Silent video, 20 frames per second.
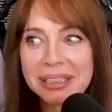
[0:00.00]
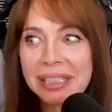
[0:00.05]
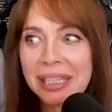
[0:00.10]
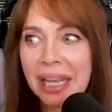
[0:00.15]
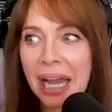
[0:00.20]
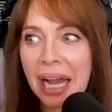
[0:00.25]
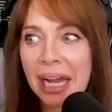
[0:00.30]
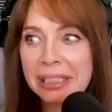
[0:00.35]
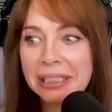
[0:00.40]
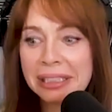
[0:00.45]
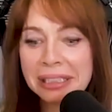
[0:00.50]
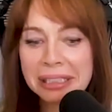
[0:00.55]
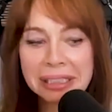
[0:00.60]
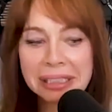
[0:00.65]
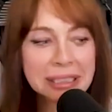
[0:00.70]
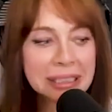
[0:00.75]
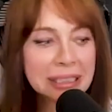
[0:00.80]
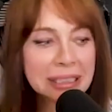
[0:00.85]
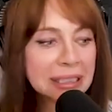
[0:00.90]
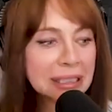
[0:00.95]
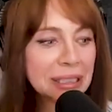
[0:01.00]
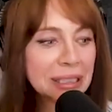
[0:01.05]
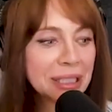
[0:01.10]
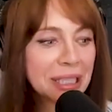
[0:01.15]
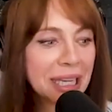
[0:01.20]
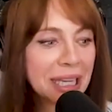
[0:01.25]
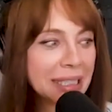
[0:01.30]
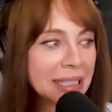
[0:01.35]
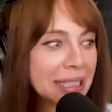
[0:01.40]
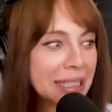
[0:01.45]
yeah.
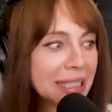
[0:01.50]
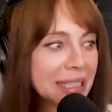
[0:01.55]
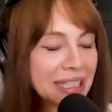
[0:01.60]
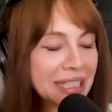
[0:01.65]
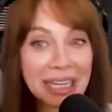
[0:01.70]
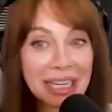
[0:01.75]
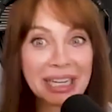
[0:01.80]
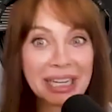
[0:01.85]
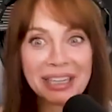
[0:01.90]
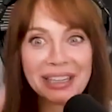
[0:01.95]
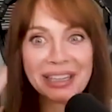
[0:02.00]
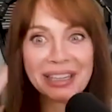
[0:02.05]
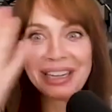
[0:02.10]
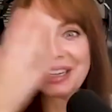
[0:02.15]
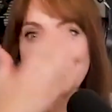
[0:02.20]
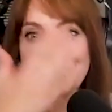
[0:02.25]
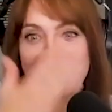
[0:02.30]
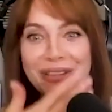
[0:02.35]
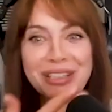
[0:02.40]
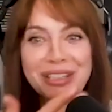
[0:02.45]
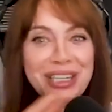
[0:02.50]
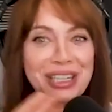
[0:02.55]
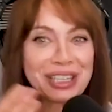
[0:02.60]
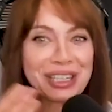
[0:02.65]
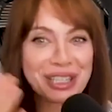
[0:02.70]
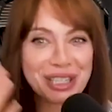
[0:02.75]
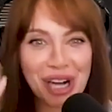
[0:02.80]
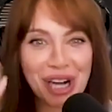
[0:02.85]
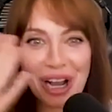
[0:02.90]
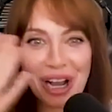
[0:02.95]
Okay. Like, there's
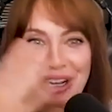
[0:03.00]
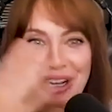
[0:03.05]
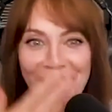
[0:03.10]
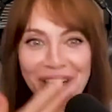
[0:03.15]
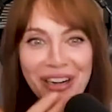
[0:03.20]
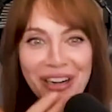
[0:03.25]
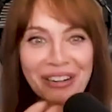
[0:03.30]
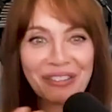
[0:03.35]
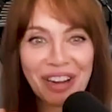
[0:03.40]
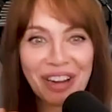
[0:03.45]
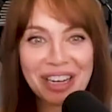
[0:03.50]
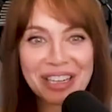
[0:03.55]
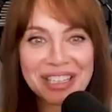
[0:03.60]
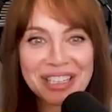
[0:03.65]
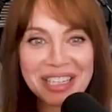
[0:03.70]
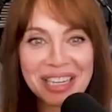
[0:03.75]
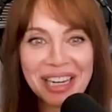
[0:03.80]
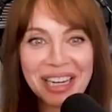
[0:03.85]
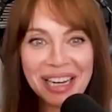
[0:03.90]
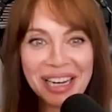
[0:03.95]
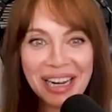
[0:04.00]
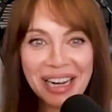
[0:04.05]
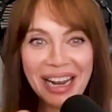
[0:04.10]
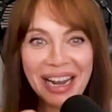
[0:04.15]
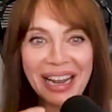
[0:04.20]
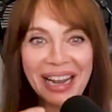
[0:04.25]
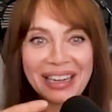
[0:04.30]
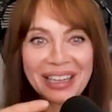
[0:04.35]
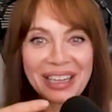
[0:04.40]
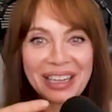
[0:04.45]
just shock on her face
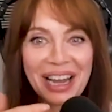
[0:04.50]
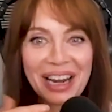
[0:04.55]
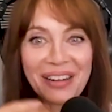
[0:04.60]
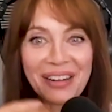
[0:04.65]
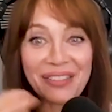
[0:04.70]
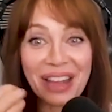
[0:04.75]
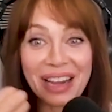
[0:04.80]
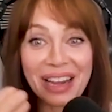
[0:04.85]
and kind of